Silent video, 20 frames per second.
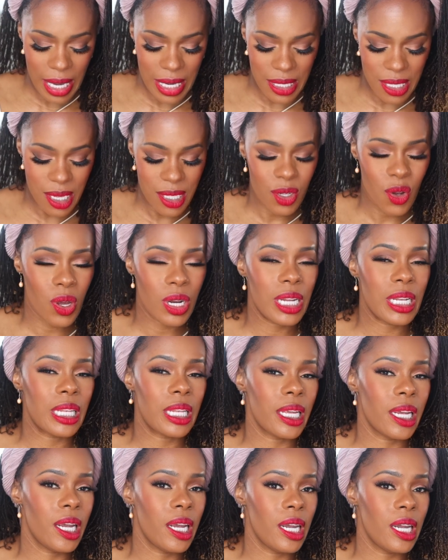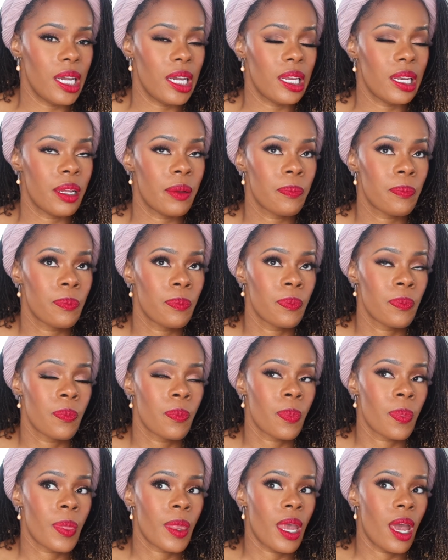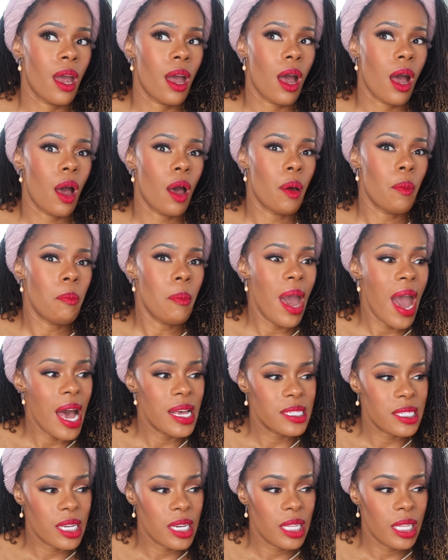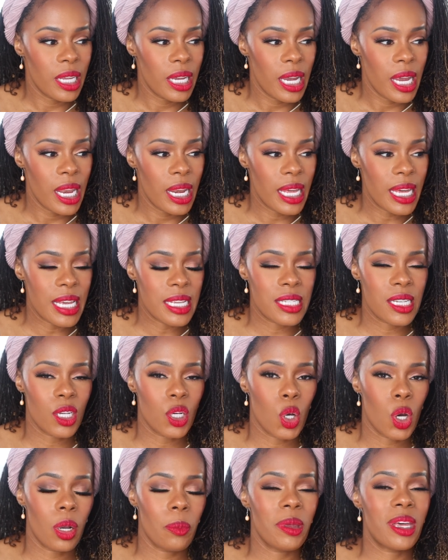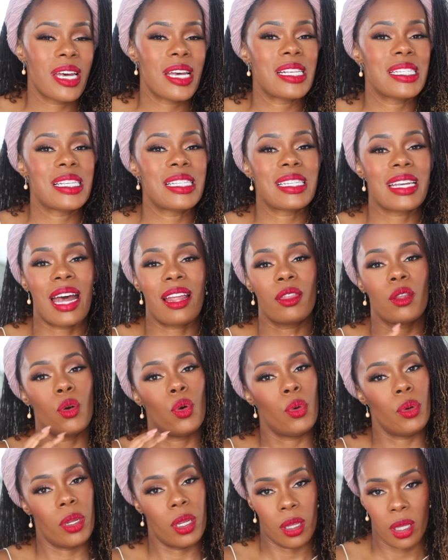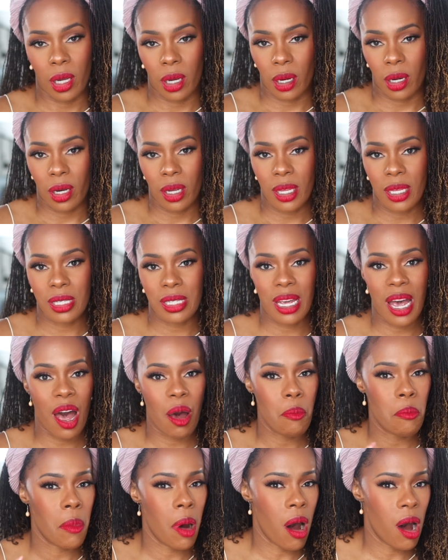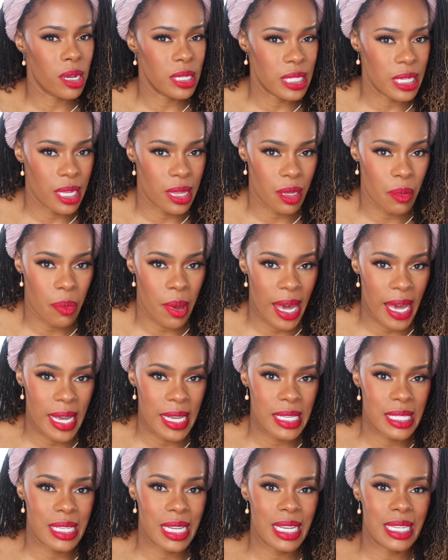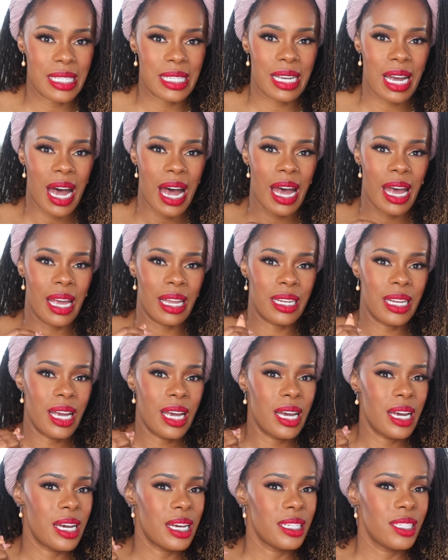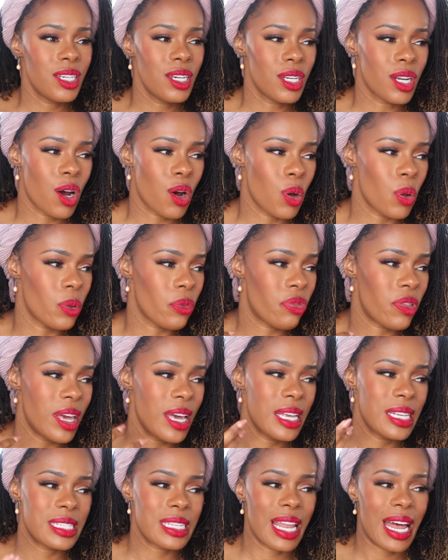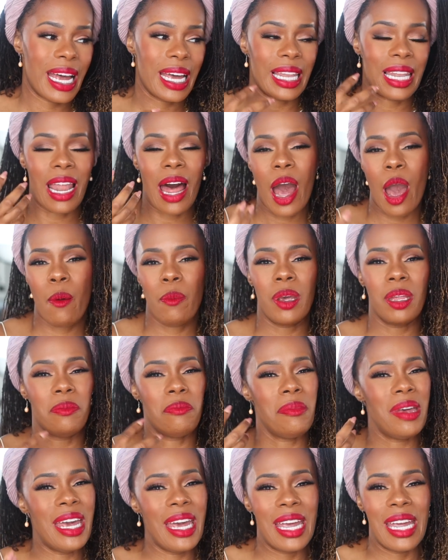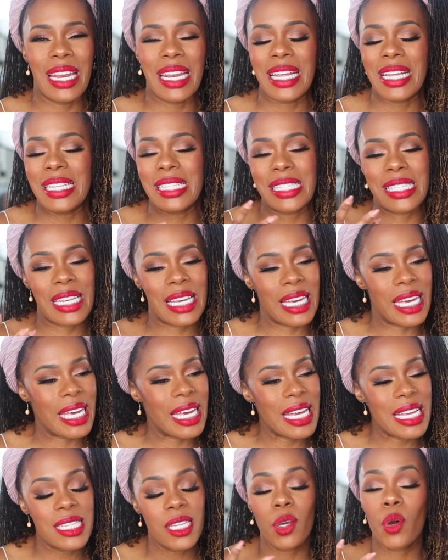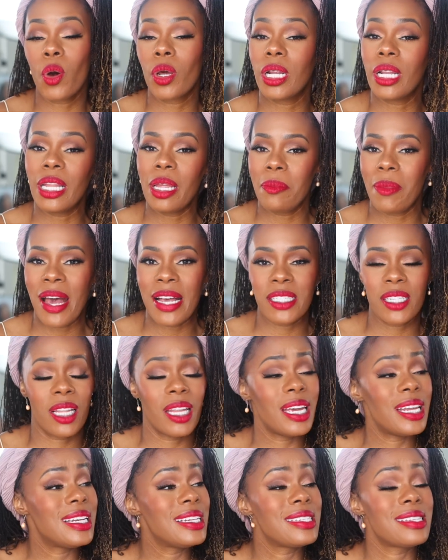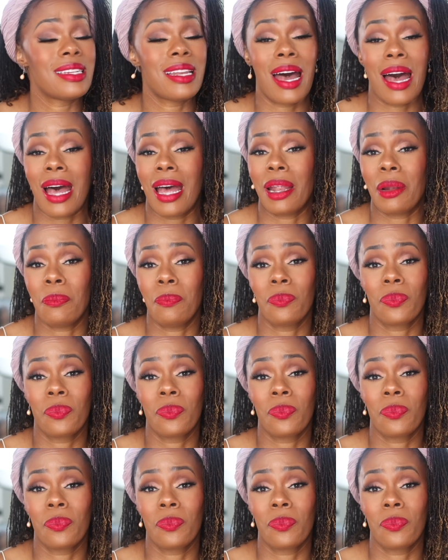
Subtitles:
is this going to lean masculine? Is it going, because it's got the oud in there. It's got moss in the base. It's got, you know, things like lime and mint. Is it going to lean masculine? It does not.